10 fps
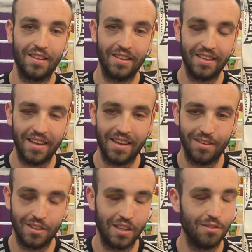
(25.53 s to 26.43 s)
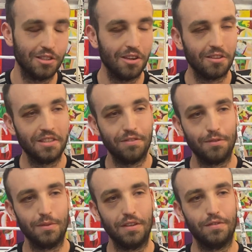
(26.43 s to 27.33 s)
Yeah, it was a lot different
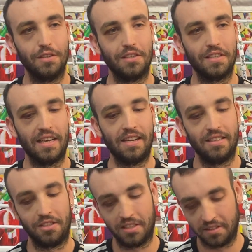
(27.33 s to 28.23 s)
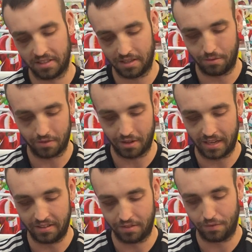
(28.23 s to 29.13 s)
when it first started. As you can see, we've got
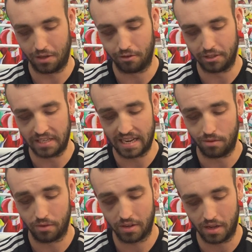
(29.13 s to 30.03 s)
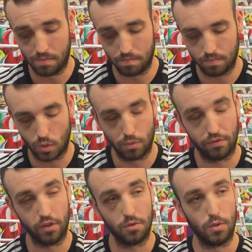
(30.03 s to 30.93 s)
like this flooring down. When we
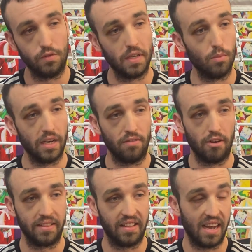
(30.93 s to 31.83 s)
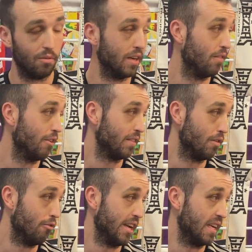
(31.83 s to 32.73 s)
first moved in, we never had that. We never had the
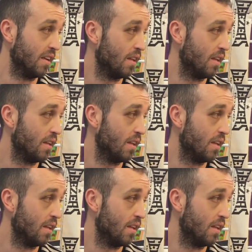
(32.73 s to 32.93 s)
ring.